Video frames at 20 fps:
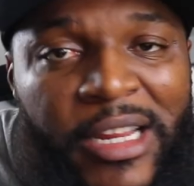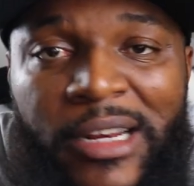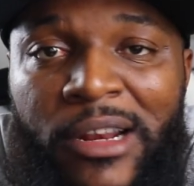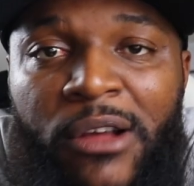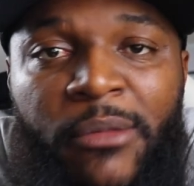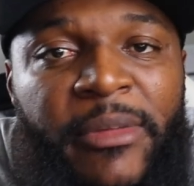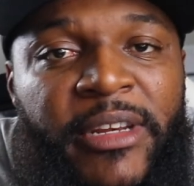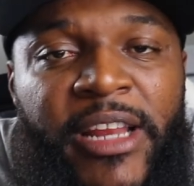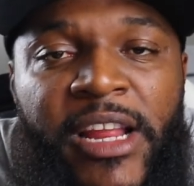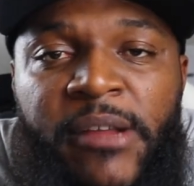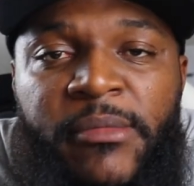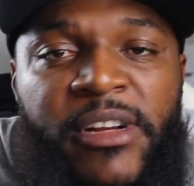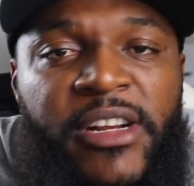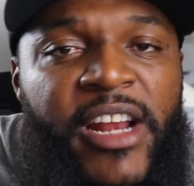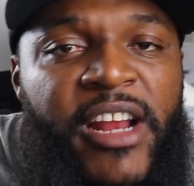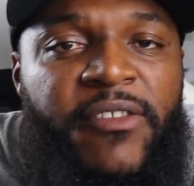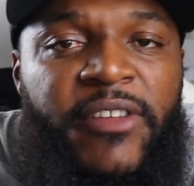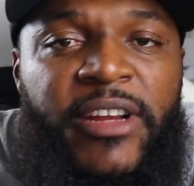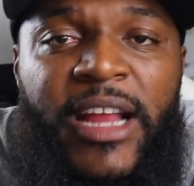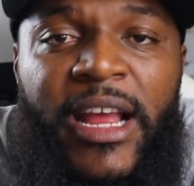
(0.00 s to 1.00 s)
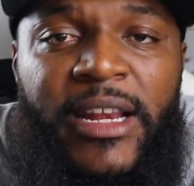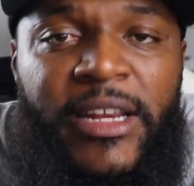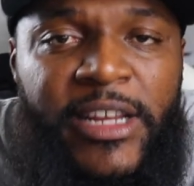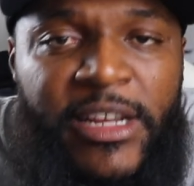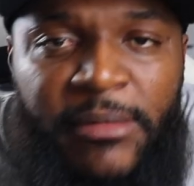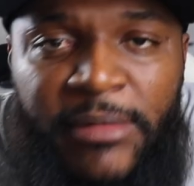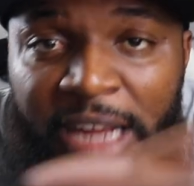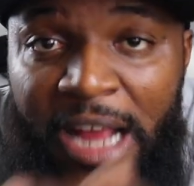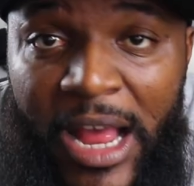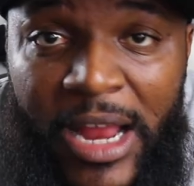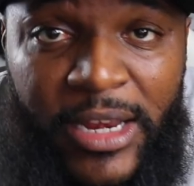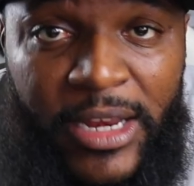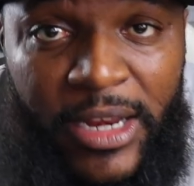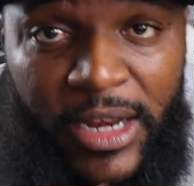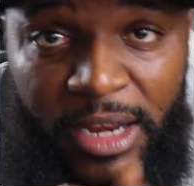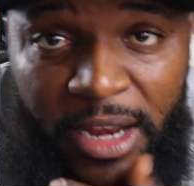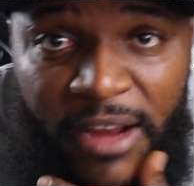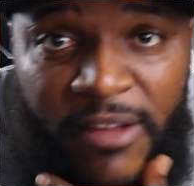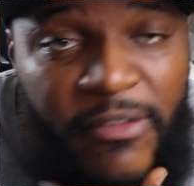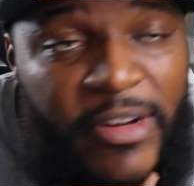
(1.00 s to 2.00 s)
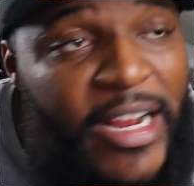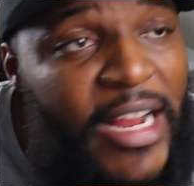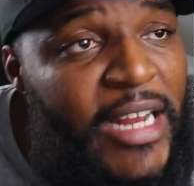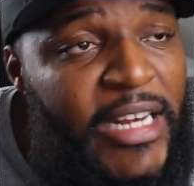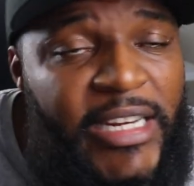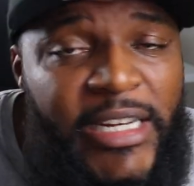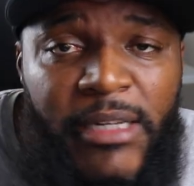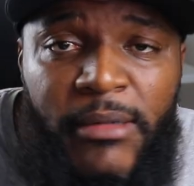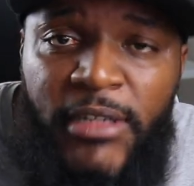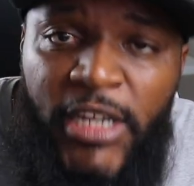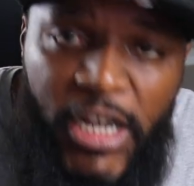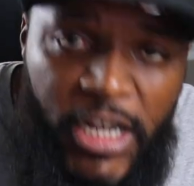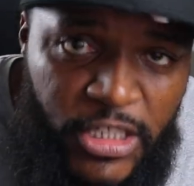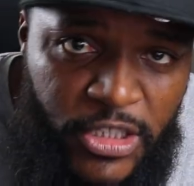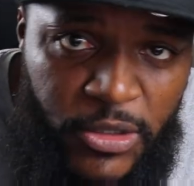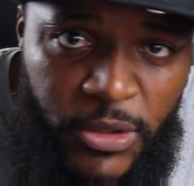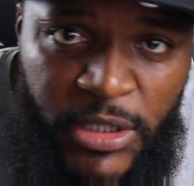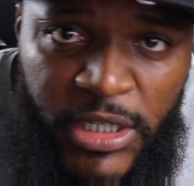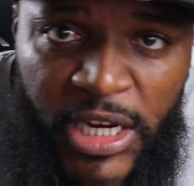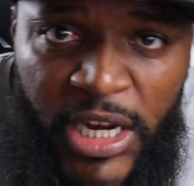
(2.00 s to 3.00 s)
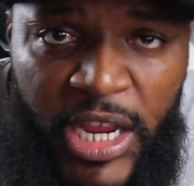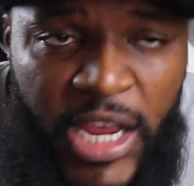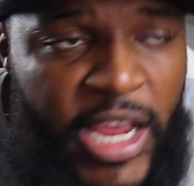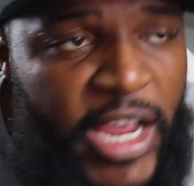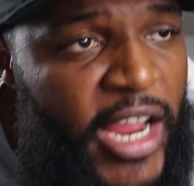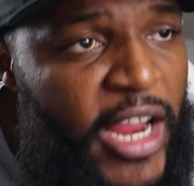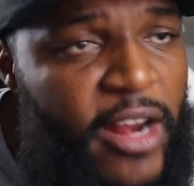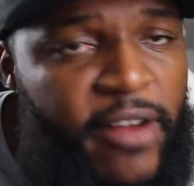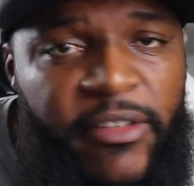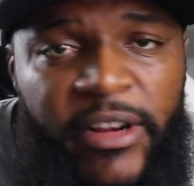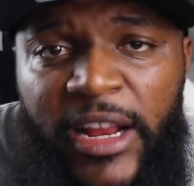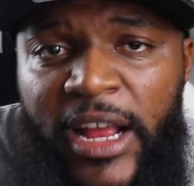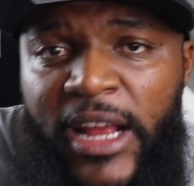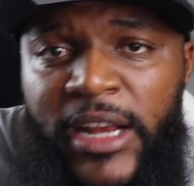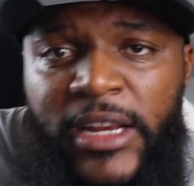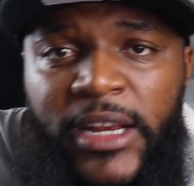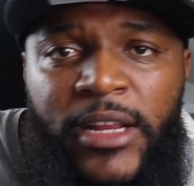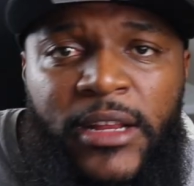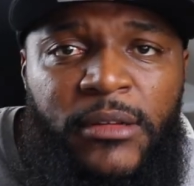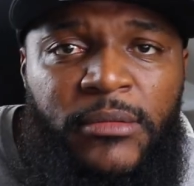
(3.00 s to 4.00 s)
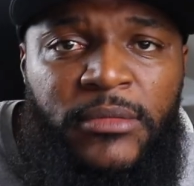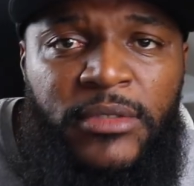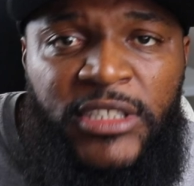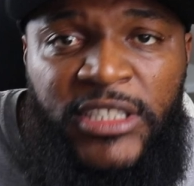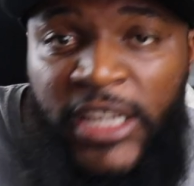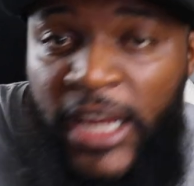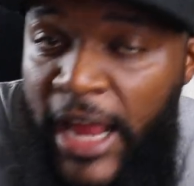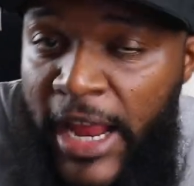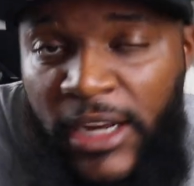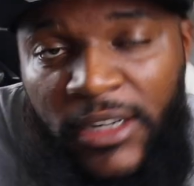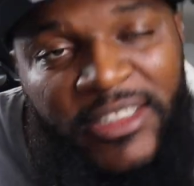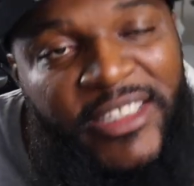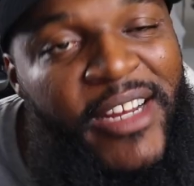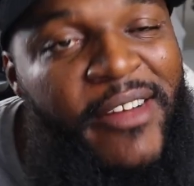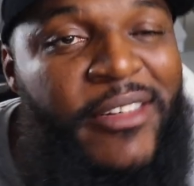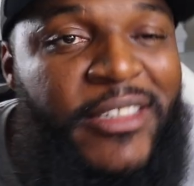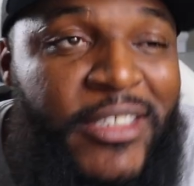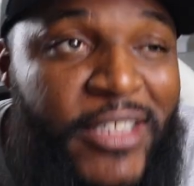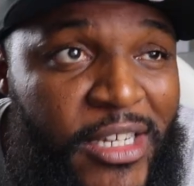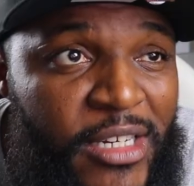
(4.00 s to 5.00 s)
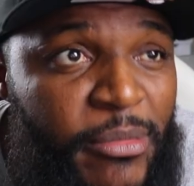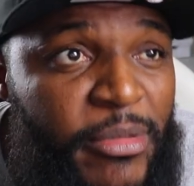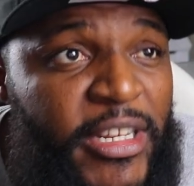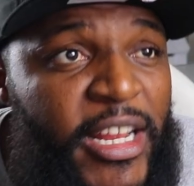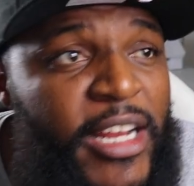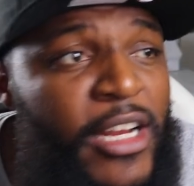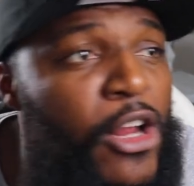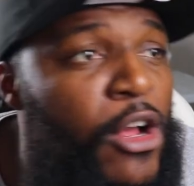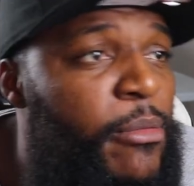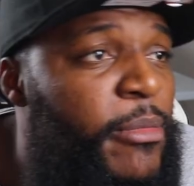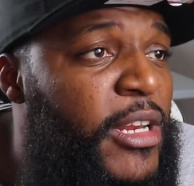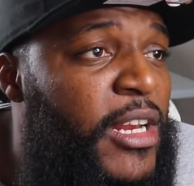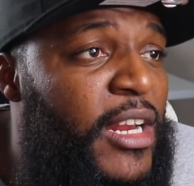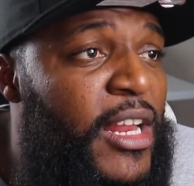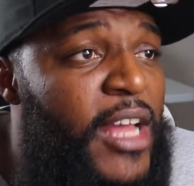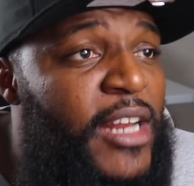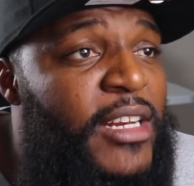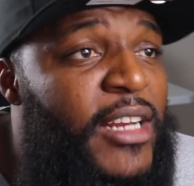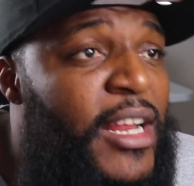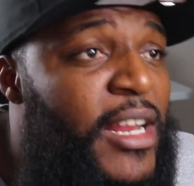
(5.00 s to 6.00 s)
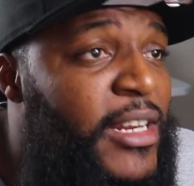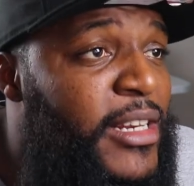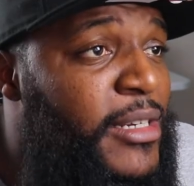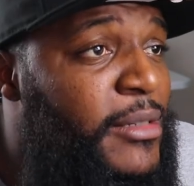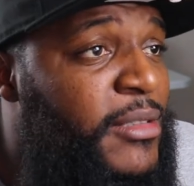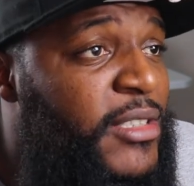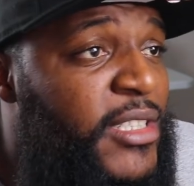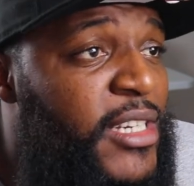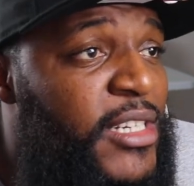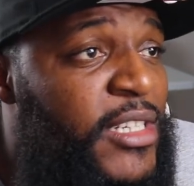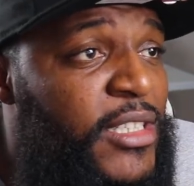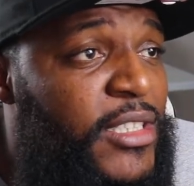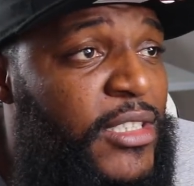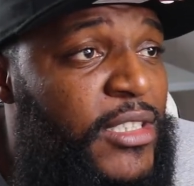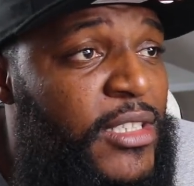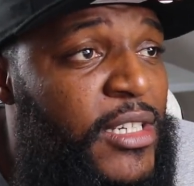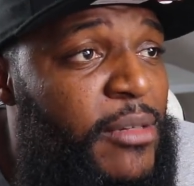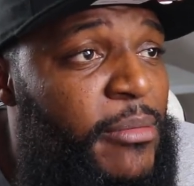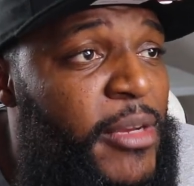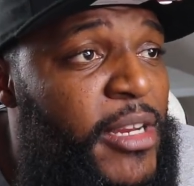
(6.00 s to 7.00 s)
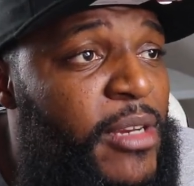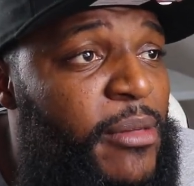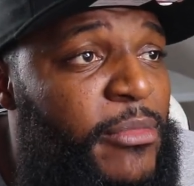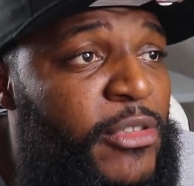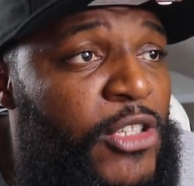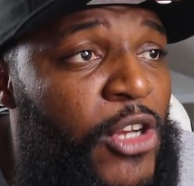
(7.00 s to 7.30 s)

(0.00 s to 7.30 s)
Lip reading: They know me damn near in every goddamn continent, every goddamn country, every goddamn city. I ain't gonna say every city, but they know me in a lot of goddamn cities and shit, man.